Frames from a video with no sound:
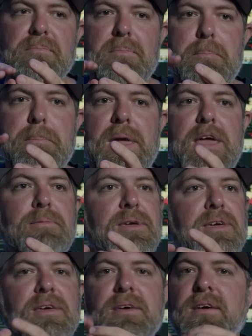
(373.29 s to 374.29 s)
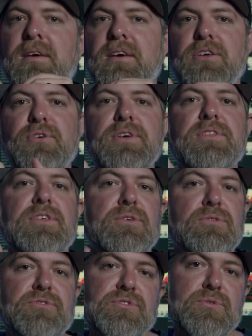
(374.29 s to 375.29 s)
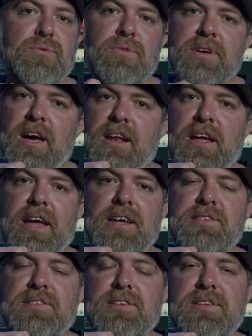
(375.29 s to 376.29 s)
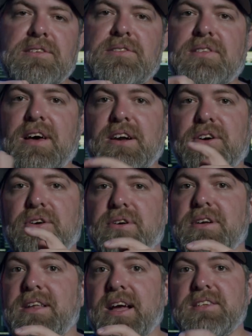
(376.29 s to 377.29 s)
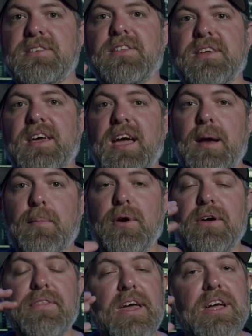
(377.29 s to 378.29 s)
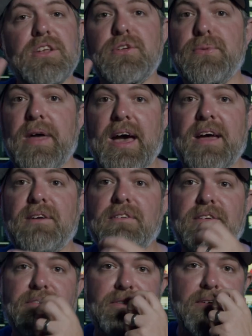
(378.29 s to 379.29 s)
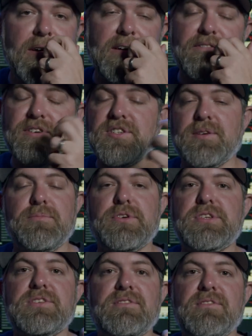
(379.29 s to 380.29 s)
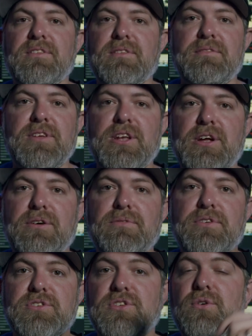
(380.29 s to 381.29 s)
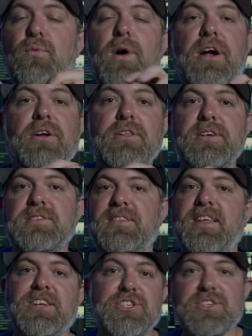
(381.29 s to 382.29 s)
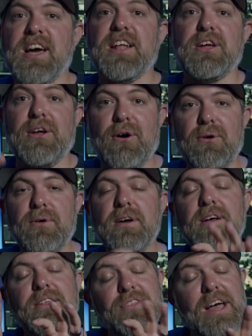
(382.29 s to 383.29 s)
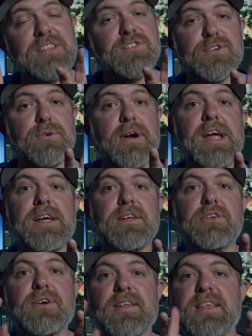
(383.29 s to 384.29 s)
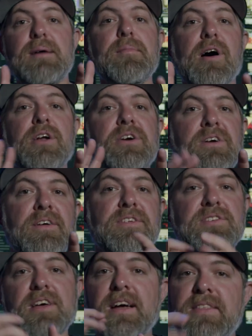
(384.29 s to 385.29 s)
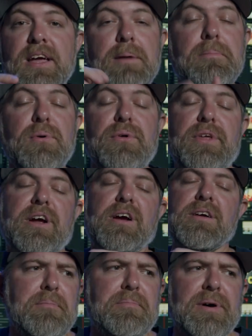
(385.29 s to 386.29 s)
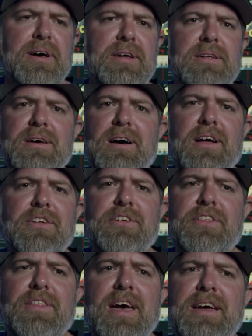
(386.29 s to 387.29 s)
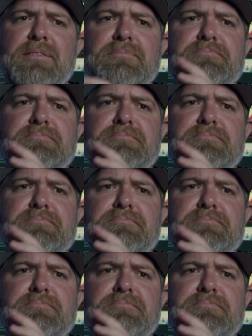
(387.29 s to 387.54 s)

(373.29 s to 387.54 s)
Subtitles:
Maybe you get the old school kind of ACs that are next to the camera, and they can do that if for some reason, you know, there's no wireless and they just gotta go. That's great. You got that monitor on the side and they can pull there. But other than that,